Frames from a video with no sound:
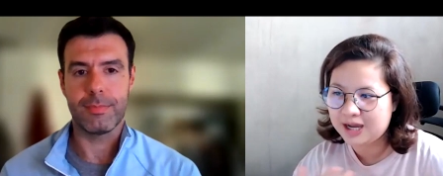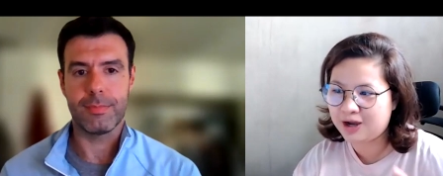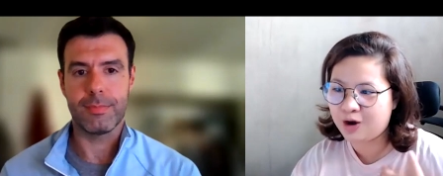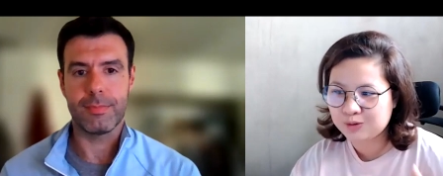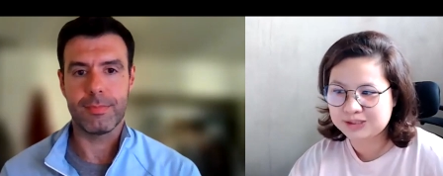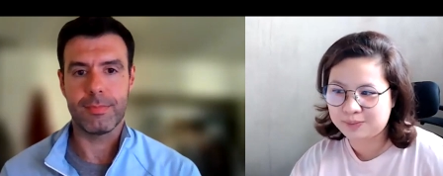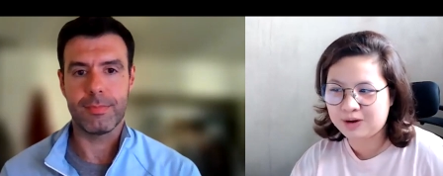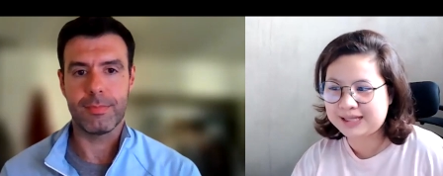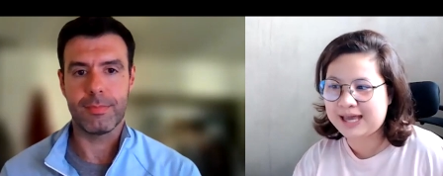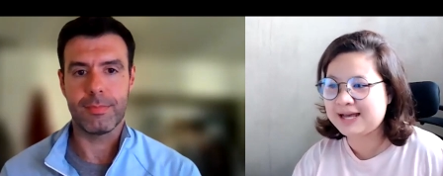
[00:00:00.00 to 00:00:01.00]
Speaker 1: I host a
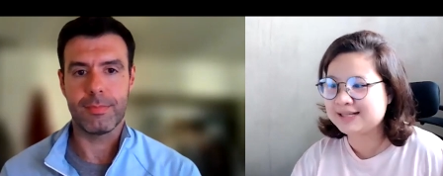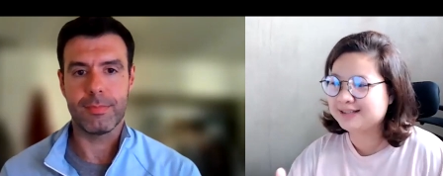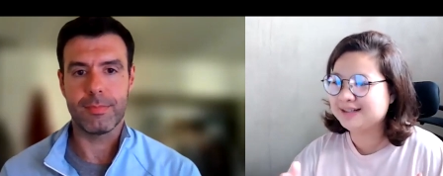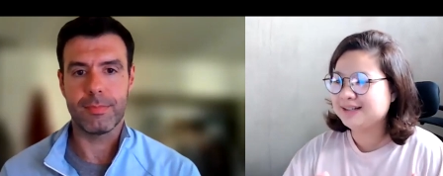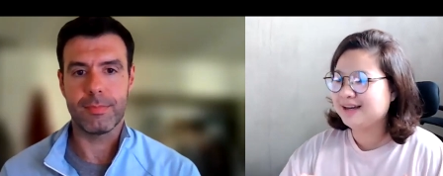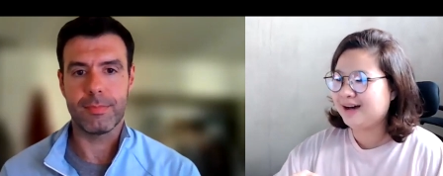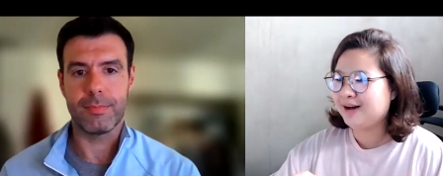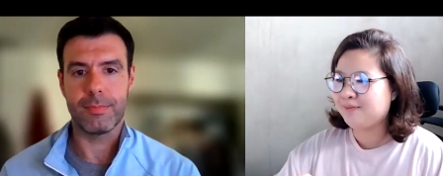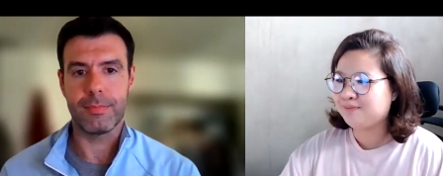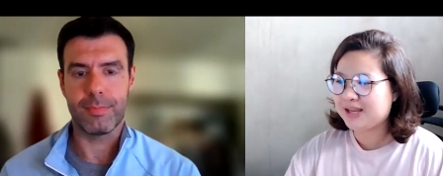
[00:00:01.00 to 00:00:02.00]
podcast
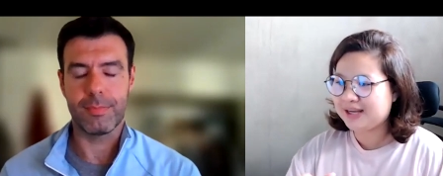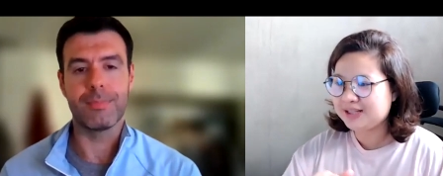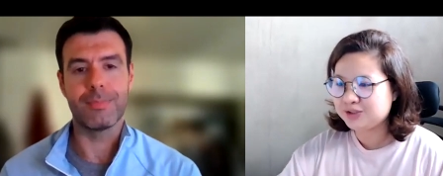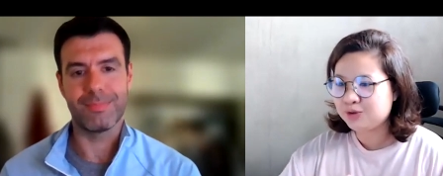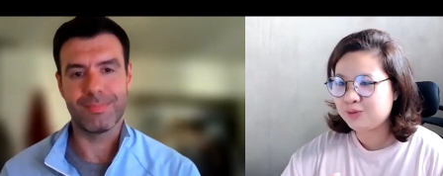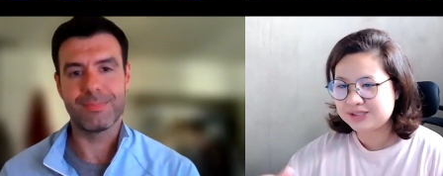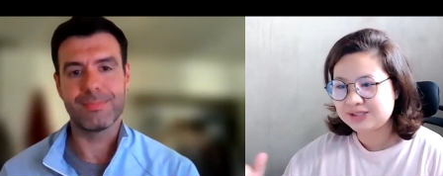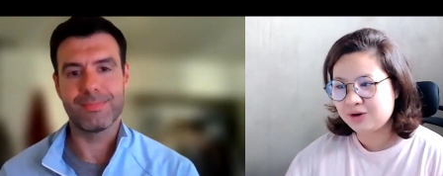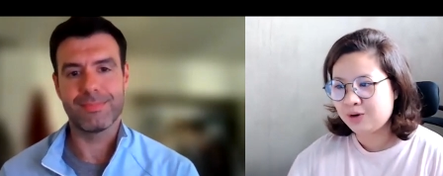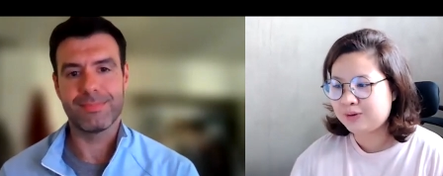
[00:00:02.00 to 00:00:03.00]
um, and then mm-hmm. towards
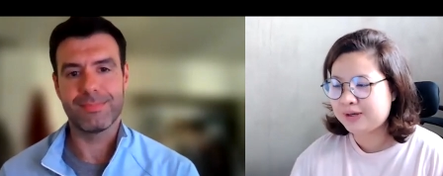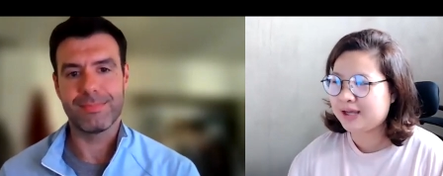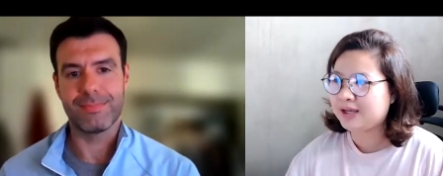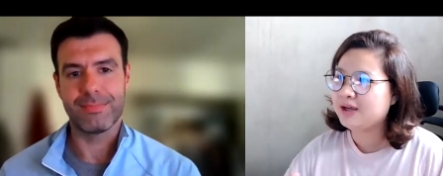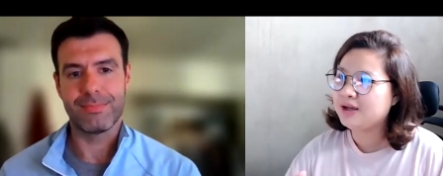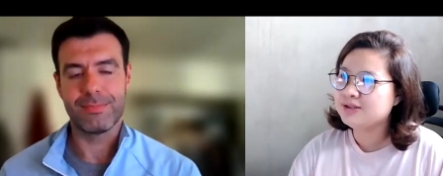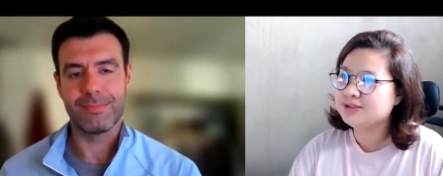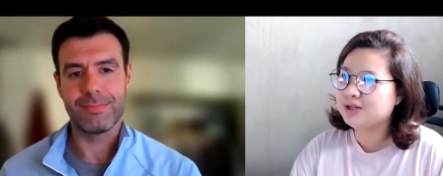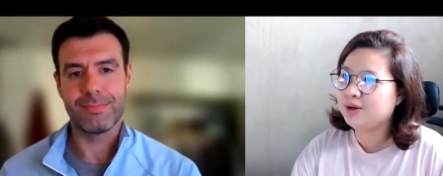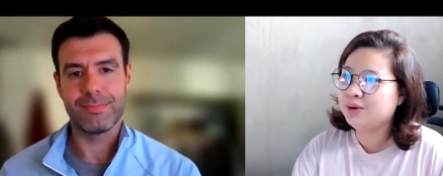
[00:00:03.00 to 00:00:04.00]
the whole day.
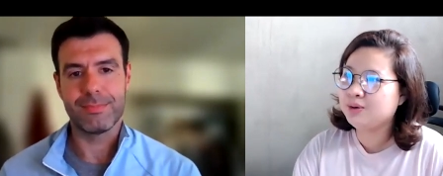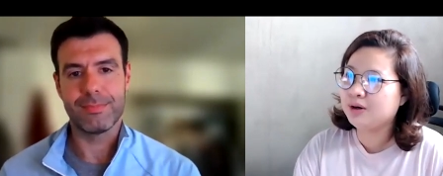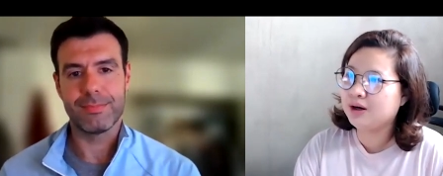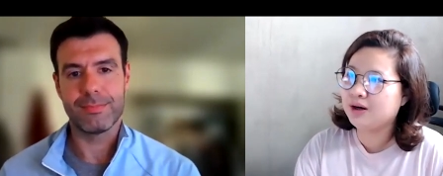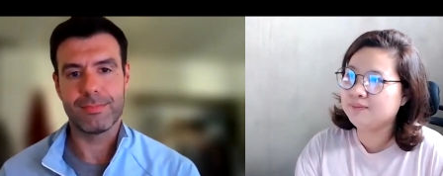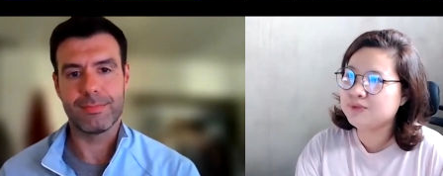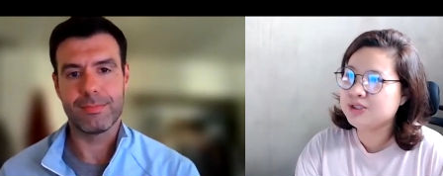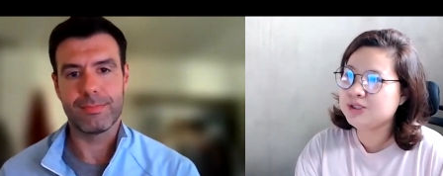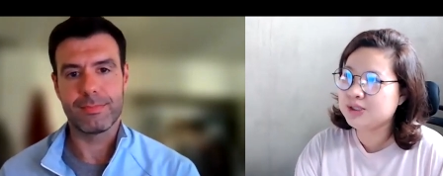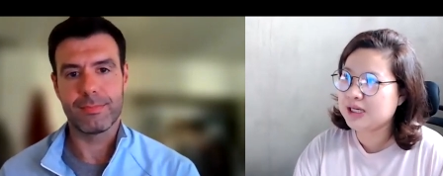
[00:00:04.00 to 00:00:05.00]
So um,
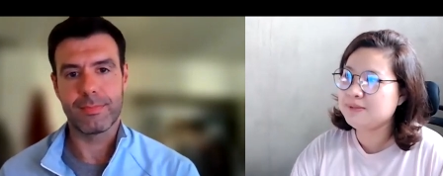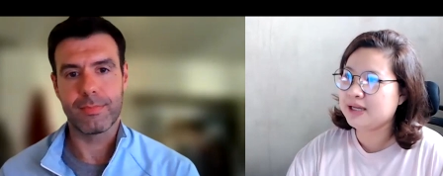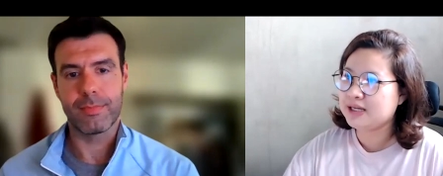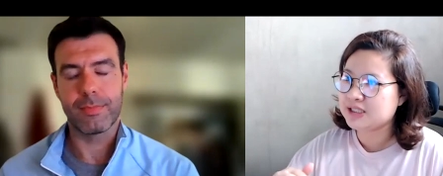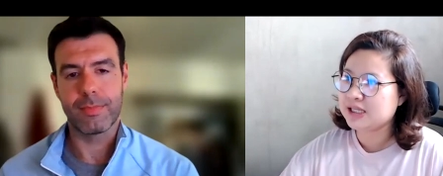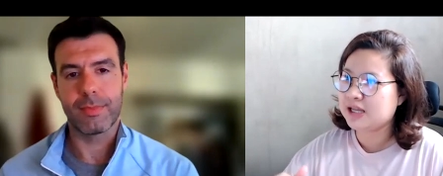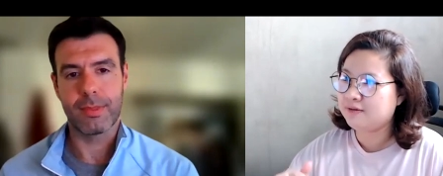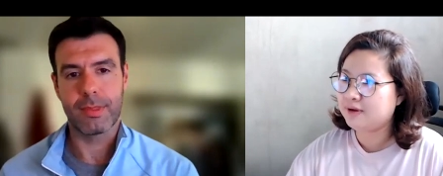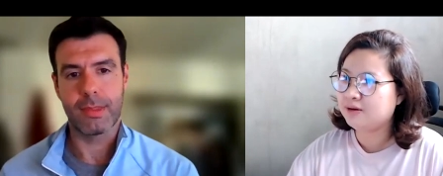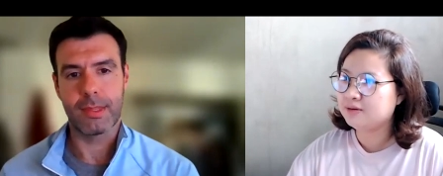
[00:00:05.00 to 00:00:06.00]
to keep the energy
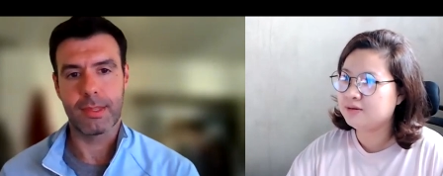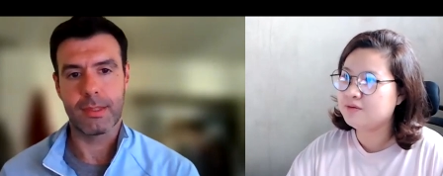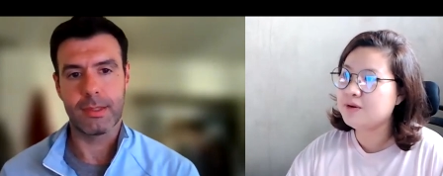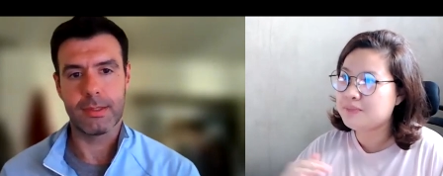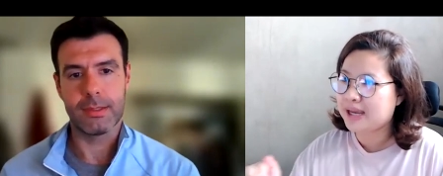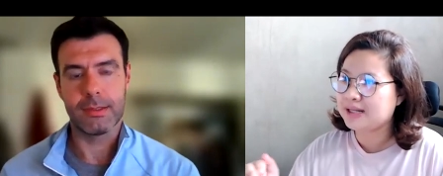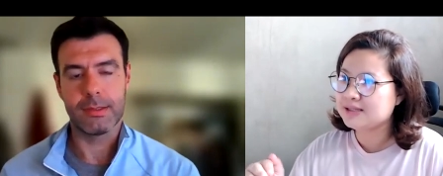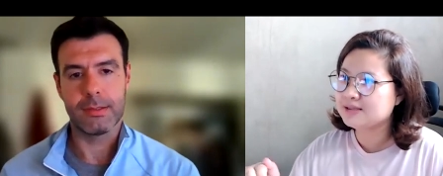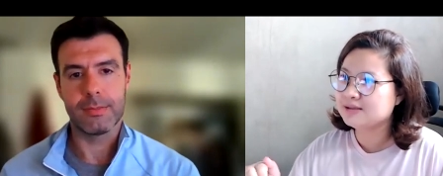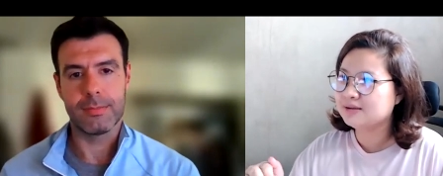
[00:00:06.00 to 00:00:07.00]
level
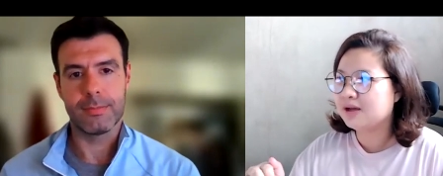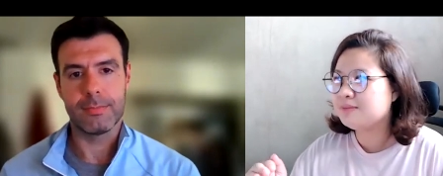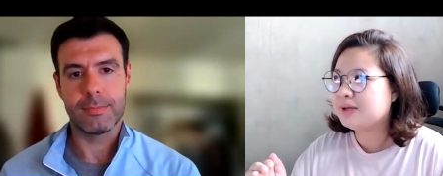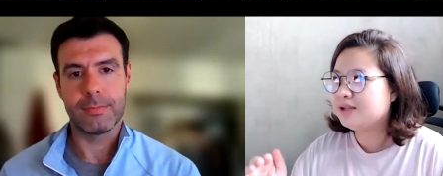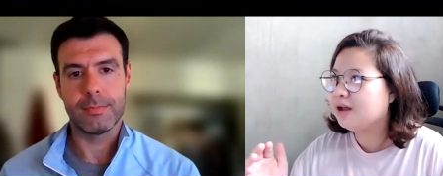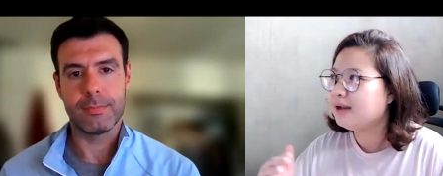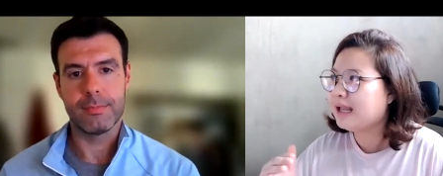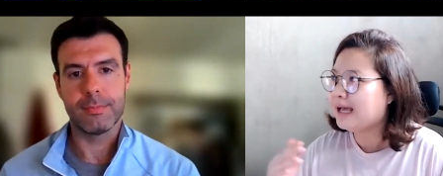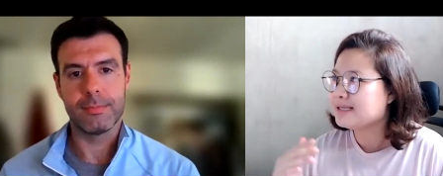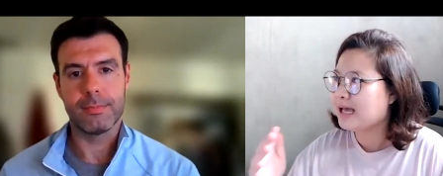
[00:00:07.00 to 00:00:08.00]
remains, I mean, not
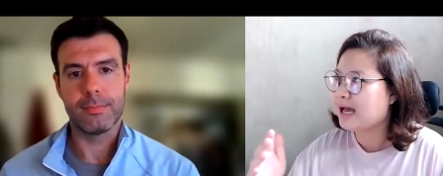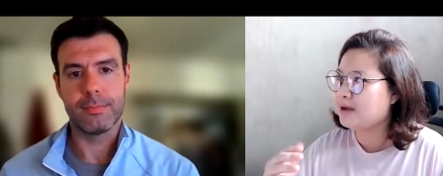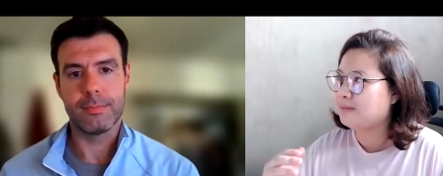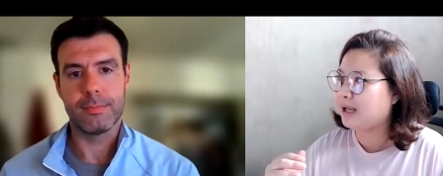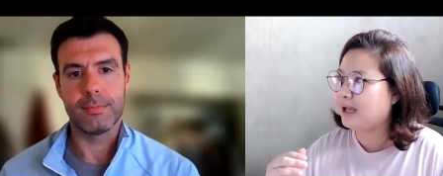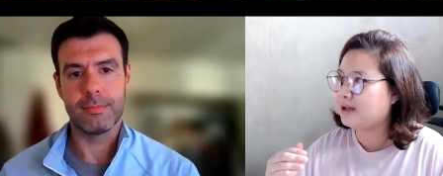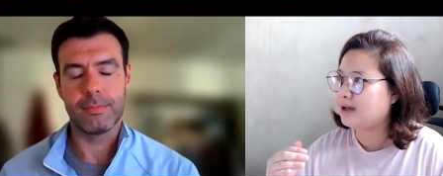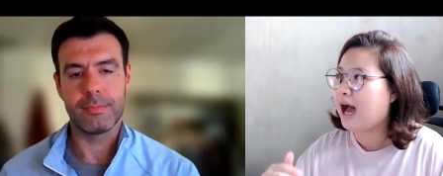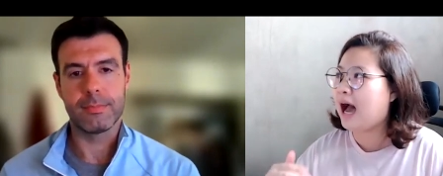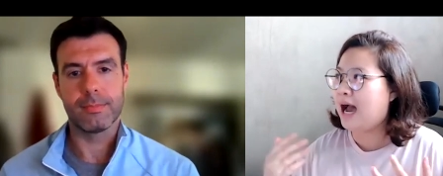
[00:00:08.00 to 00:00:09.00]
as high, but like
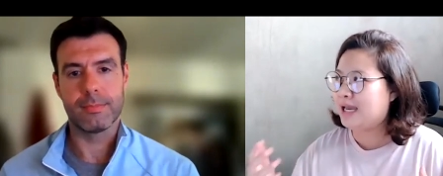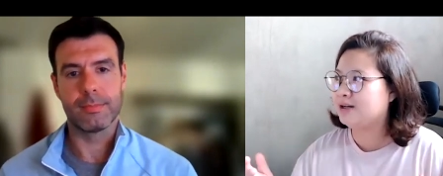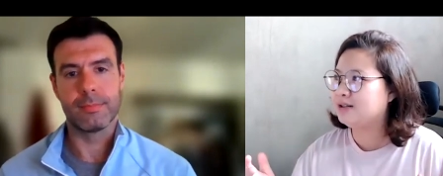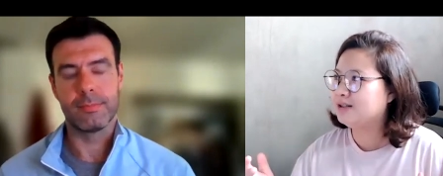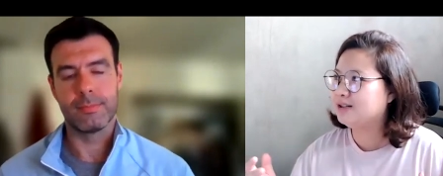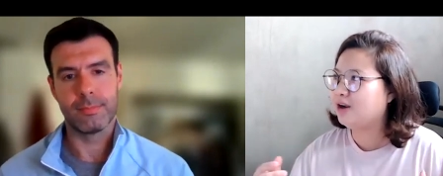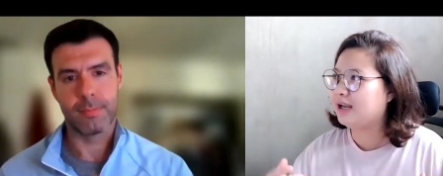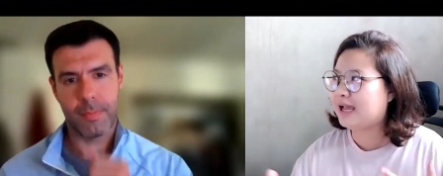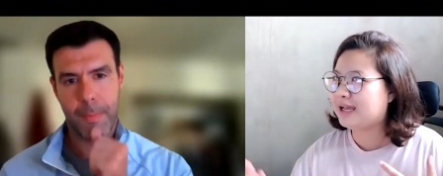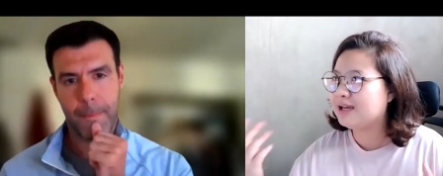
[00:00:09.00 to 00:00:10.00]
higher, not
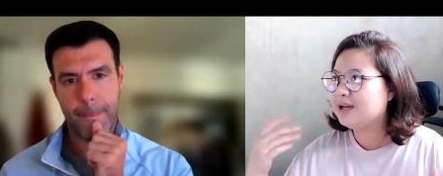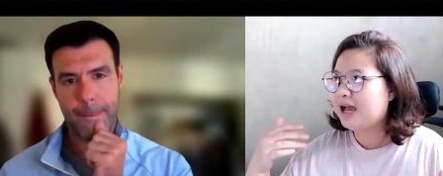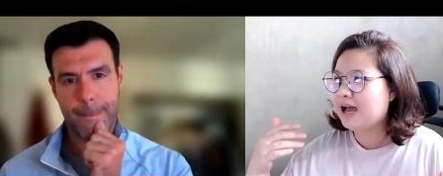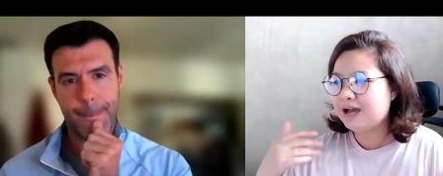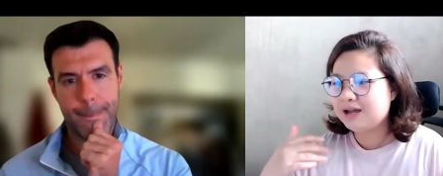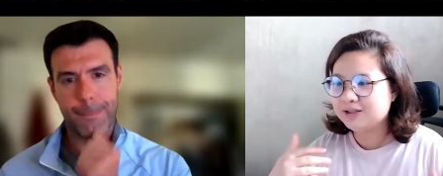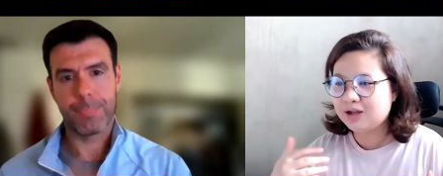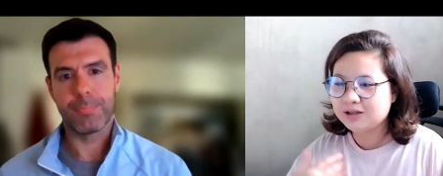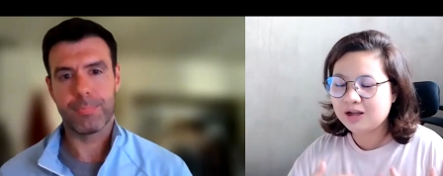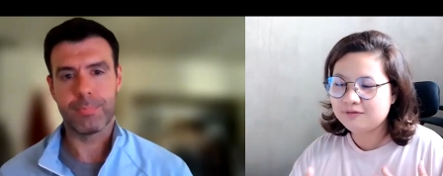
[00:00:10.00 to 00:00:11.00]
like,
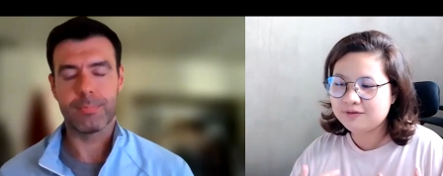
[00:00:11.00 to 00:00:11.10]
not, not